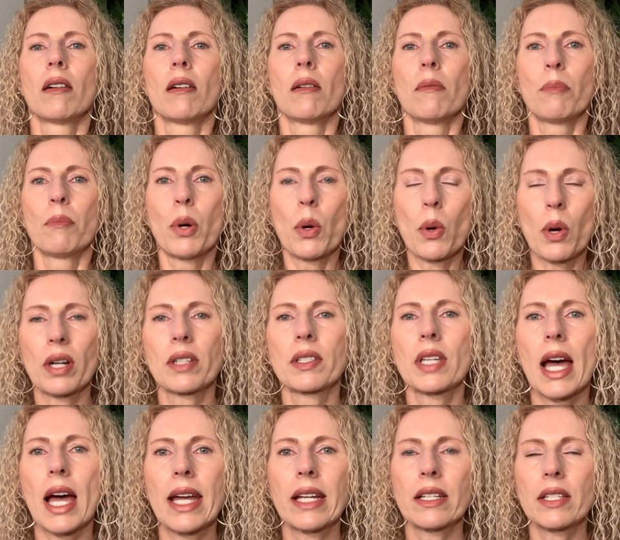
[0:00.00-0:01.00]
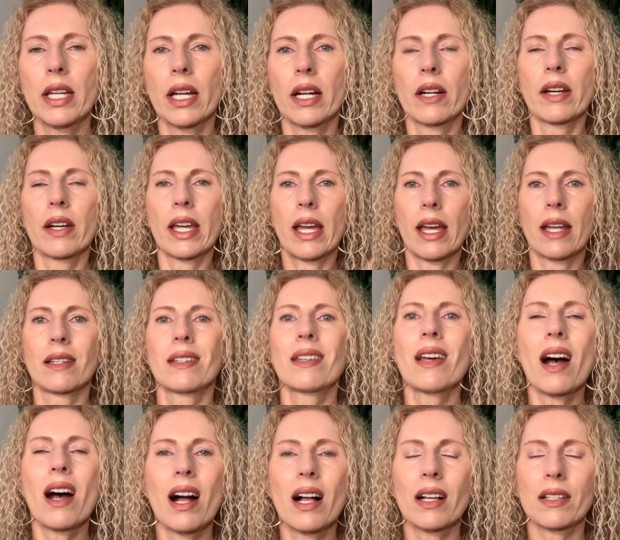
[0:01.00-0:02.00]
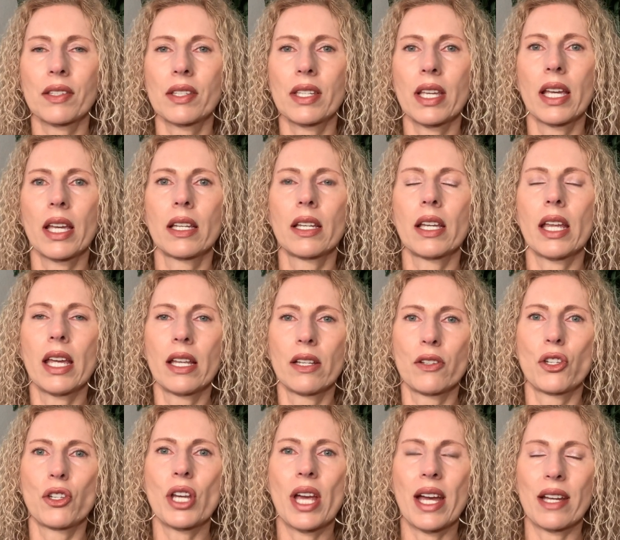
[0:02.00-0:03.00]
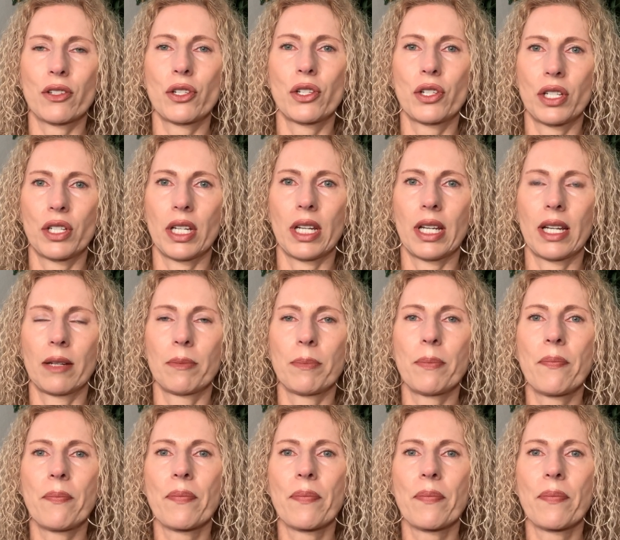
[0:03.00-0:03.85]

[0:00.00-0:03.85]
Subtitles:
poor dietary and toxin ingestion.